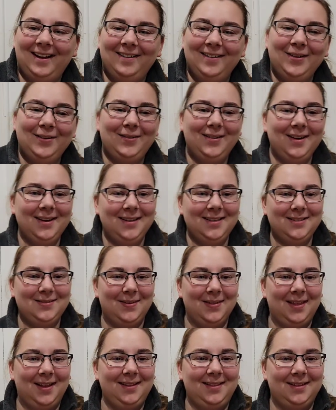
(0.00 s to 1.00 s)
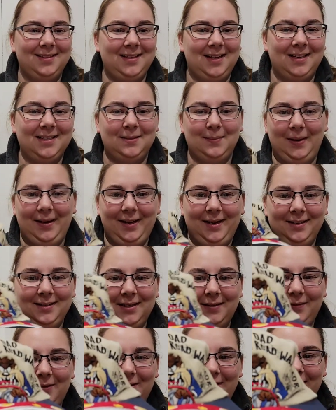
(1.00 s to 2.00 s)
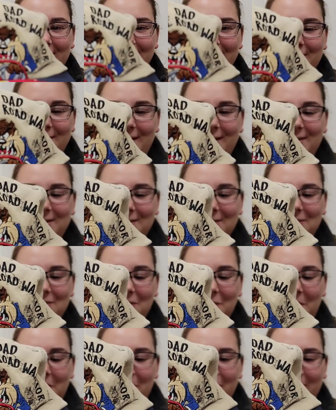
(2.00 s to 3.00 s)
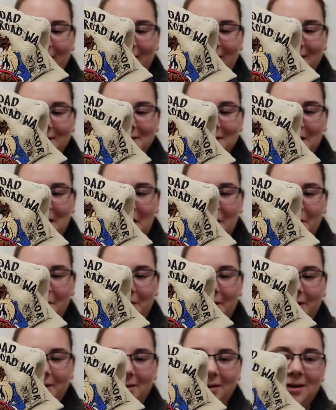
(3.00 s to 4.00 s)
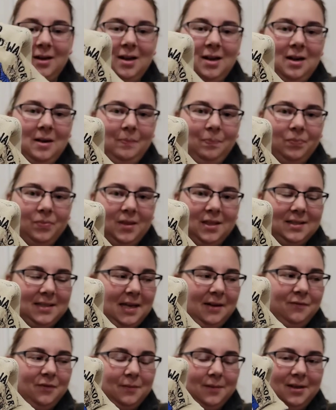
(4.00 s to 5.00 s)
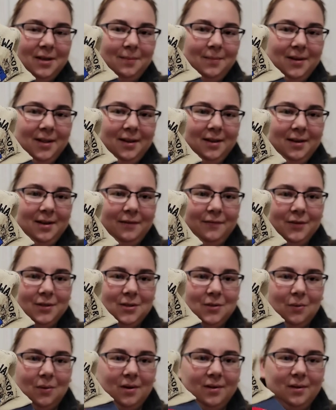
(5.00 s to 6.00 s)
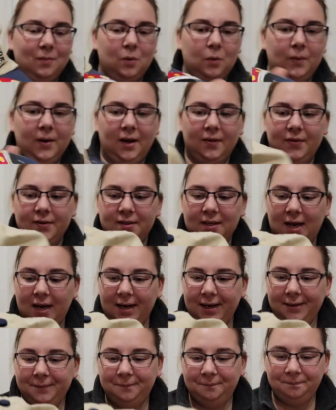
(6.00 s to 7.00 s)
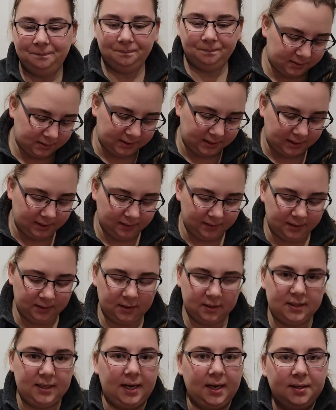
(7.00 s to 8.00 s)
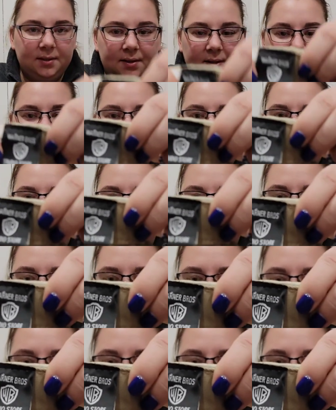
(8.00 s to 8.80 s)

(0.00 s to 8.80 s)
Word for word: I don't know what it is with like the Tasmanian Devil like Looney Tunes for me, but here's another one. This came from a completely different store than where we got the tie. Let's say like the tag says Warner